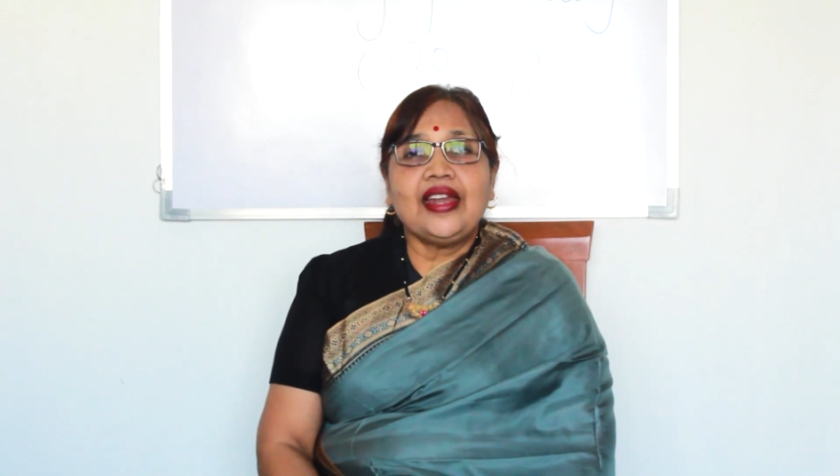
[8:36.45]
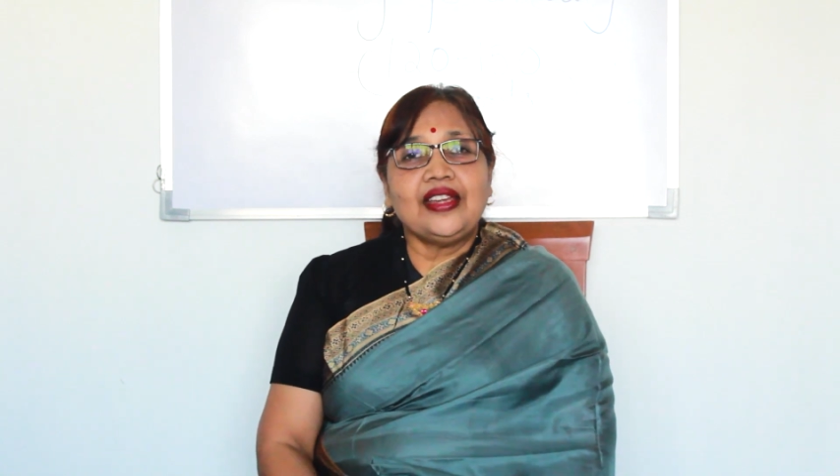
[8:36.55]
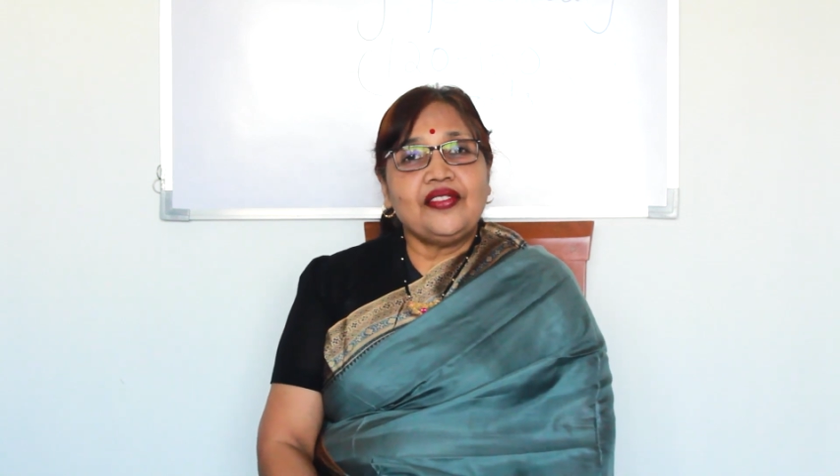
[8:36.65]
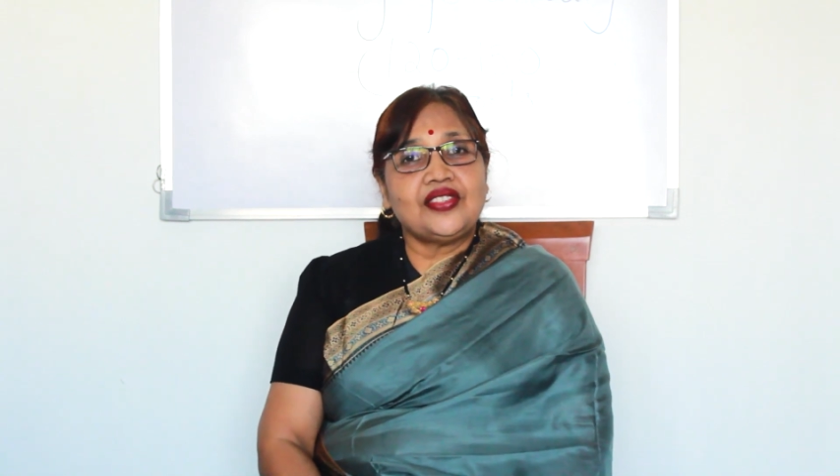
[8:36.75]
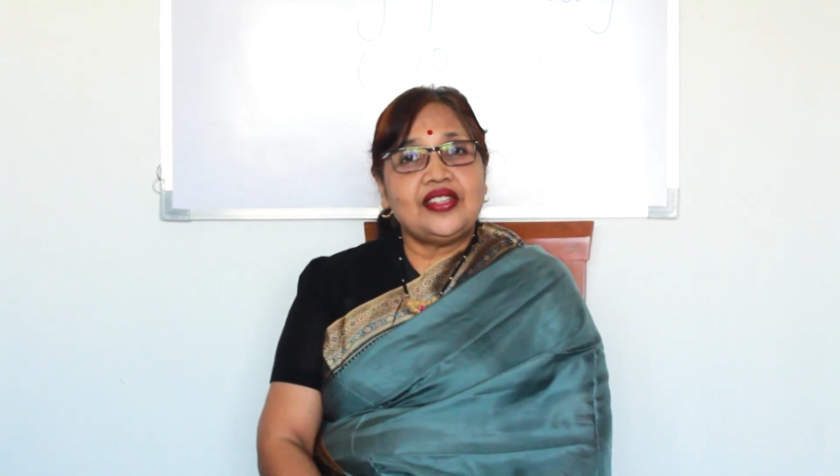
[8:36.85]

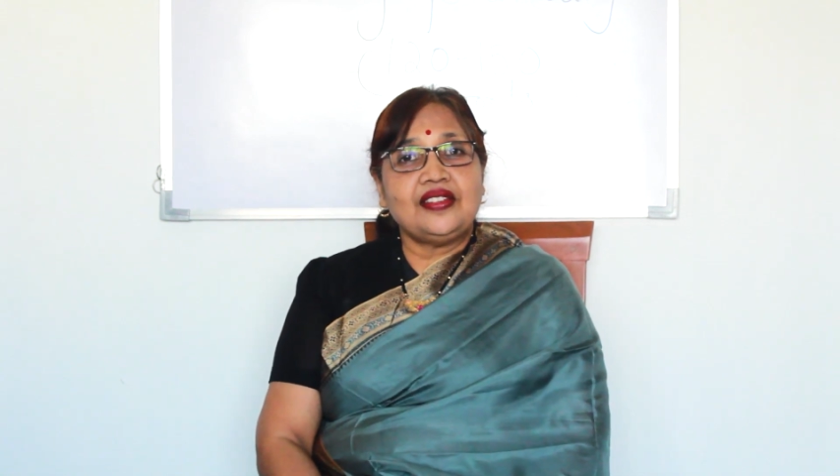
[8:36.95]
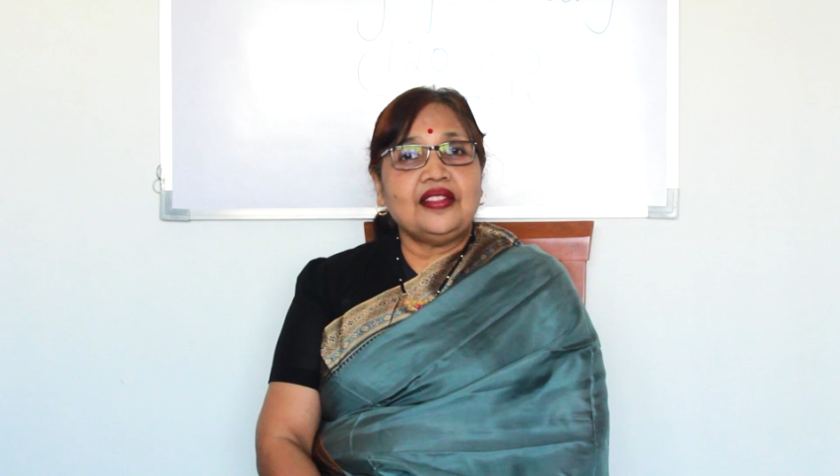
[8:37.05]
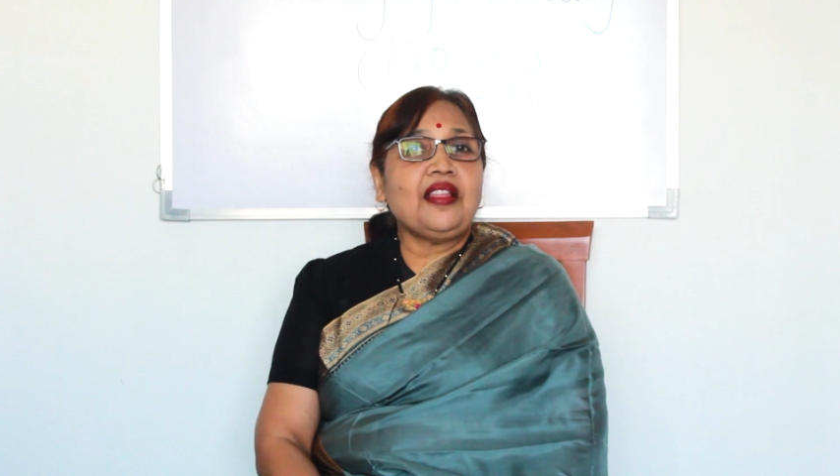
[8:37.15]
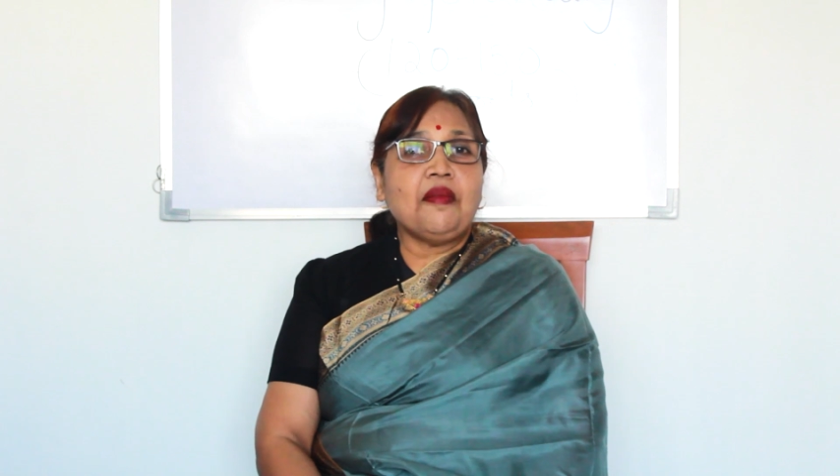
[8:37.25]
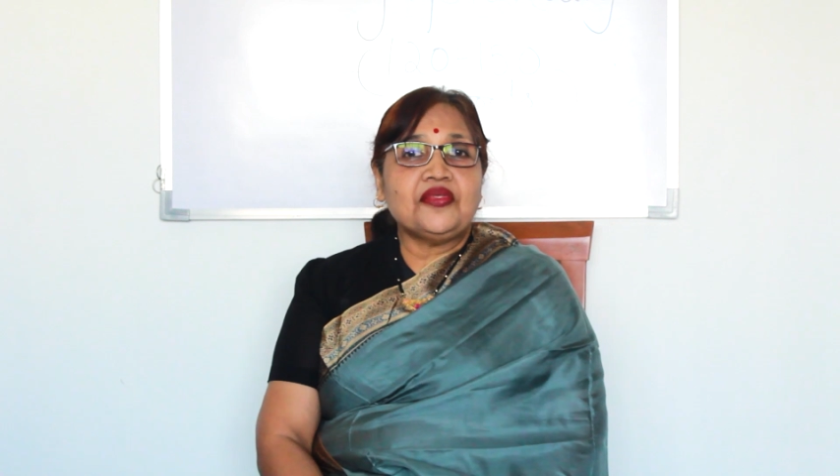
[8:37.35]
and give it
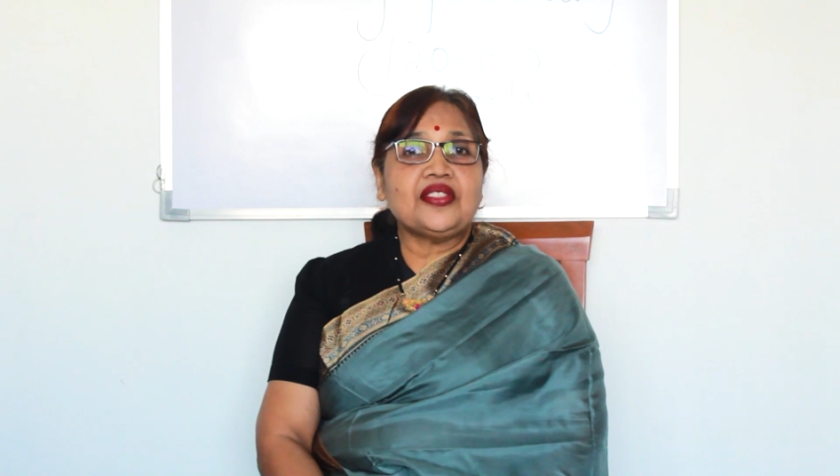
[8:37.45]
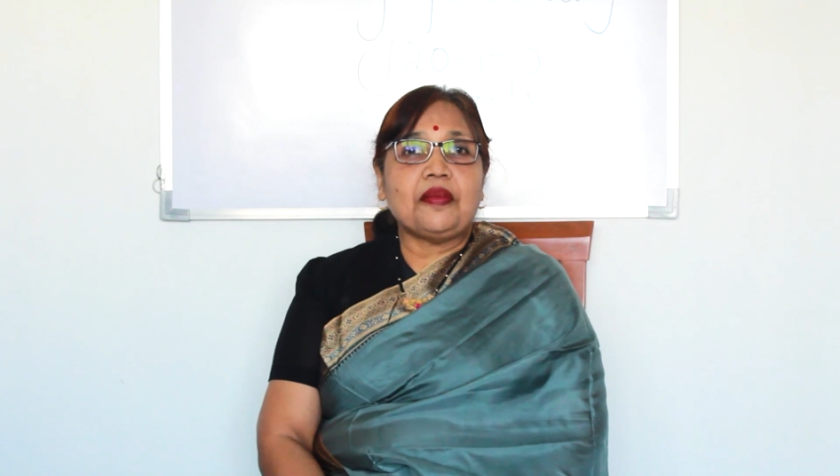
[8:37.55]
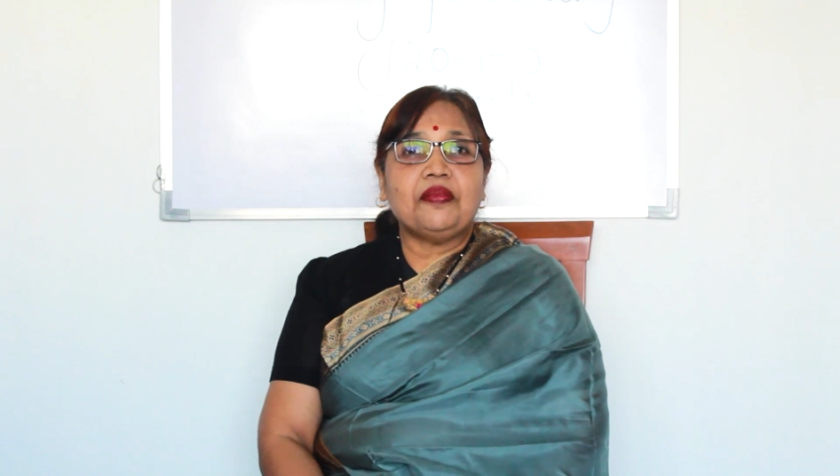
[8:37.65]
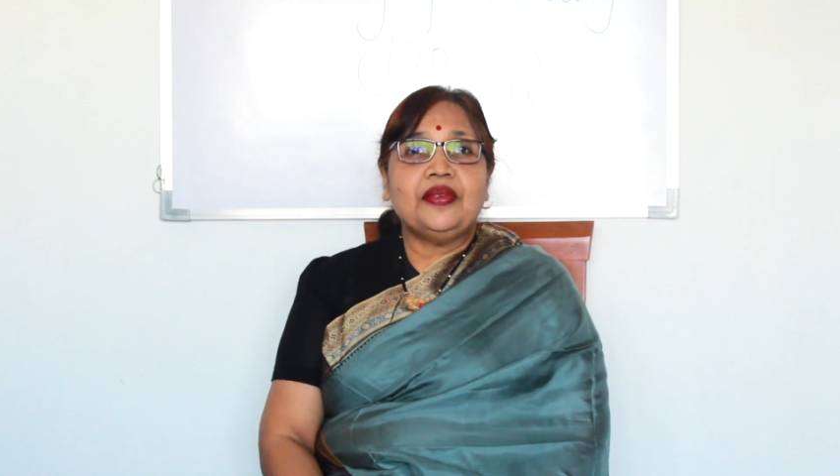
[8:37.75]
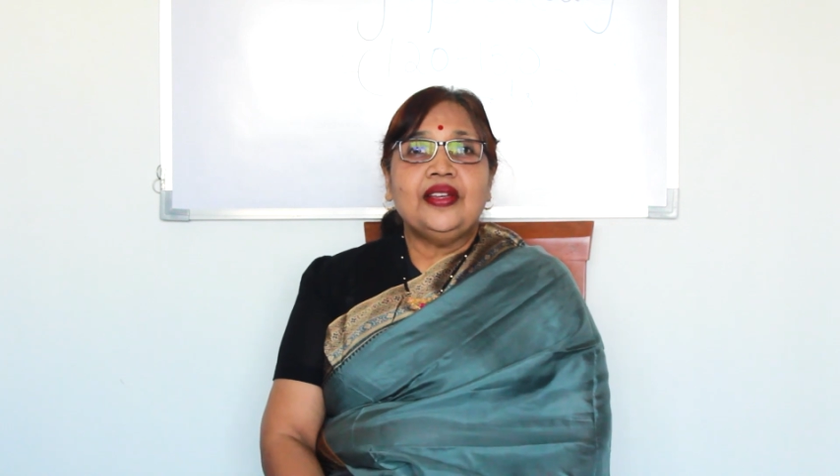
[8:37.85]
a thumbs up.